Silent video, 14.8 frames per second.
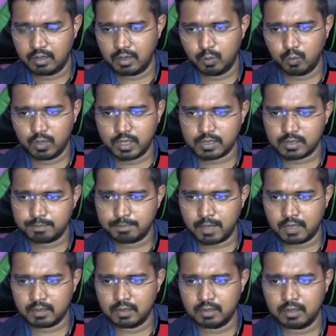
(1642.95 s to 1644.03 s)
Now, we as a
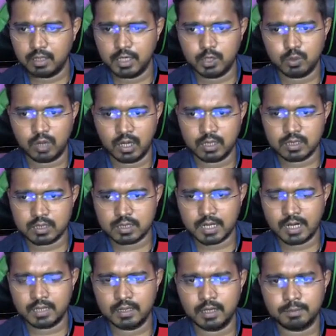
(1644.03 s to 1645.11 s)
partner need to
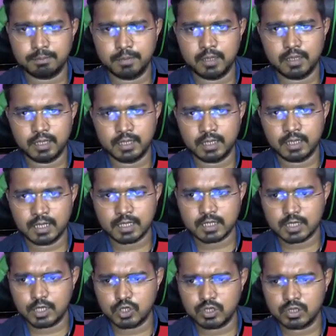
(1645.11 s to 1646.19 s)
understand that pertinent
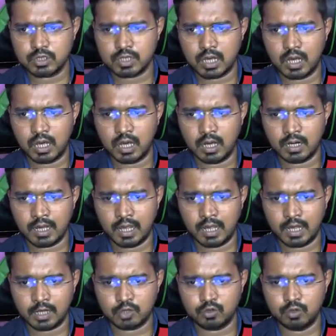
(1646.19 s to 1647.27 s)
extensions are
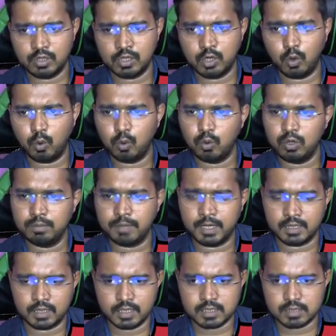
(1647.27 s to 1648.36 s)
actually owned
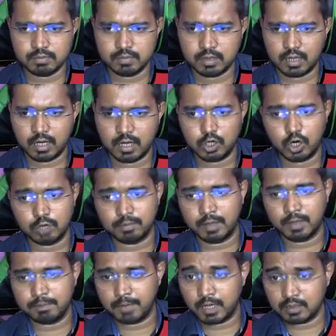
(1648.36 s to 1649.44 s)
by customer and not
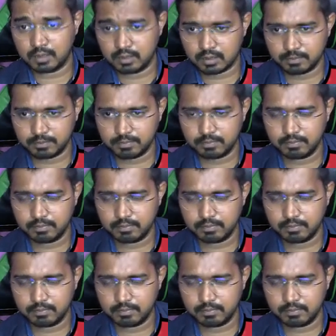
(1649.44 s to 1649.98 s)
by partner.